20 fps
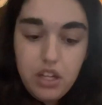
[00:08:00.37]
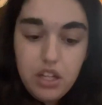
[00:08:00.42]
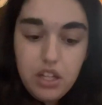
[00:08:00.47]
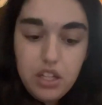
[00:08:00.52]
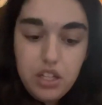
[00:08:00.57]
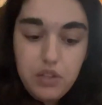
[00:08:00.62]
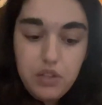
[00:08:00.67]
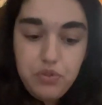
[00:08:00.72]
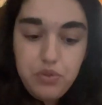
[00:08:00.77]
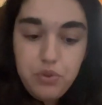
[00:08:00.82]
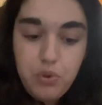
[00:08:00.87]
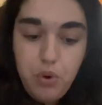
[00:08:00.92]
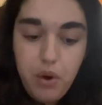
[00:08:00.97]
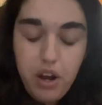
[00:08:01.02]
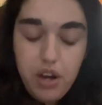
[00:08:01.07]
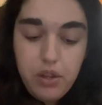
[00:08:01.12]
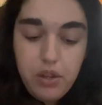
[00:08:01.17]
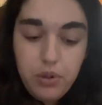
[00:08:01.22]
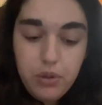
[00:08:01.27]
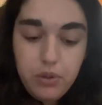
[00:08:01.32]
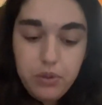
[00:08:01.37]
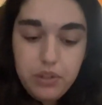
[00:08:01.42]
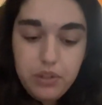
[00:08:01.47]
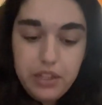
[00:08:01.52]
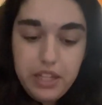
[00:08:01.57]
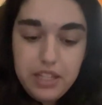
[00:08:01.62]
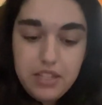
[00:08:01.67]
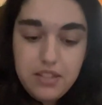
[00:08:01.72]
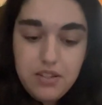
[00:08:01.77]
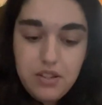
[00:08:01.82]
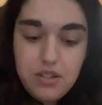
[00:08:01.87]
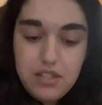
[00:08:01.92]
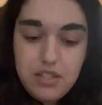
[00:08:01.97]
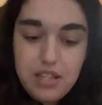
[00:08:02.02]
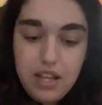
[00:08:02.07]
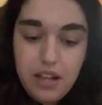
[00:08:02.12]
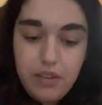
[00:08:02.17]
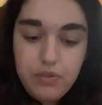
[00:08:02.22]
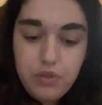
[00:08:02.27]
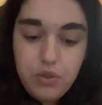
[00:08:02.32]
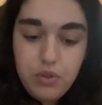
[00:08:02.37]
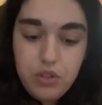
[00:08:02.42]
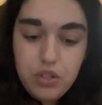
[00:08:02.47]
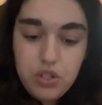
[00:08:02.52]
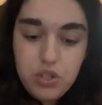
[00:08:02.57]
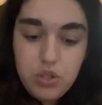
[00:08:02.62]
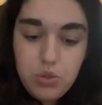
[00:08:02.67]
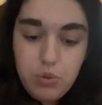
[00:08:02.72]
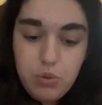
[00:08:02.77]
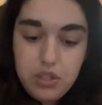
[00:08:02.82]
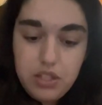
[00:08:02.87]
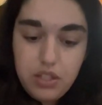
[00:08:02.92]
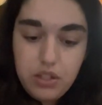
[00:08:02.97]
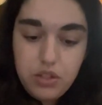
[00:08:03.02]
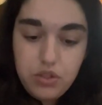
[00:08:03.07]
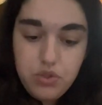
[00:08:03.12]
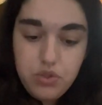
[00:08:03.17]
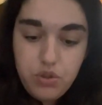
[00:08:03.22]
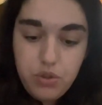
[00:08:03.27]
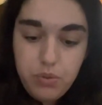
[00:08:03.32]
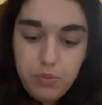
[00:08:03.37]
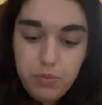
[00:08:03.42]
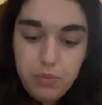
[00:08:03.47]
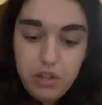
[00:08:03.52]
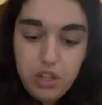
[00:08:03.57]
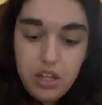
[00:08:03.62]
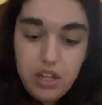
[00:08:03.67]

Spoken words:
If you are alone, let yourself go into a tantrum.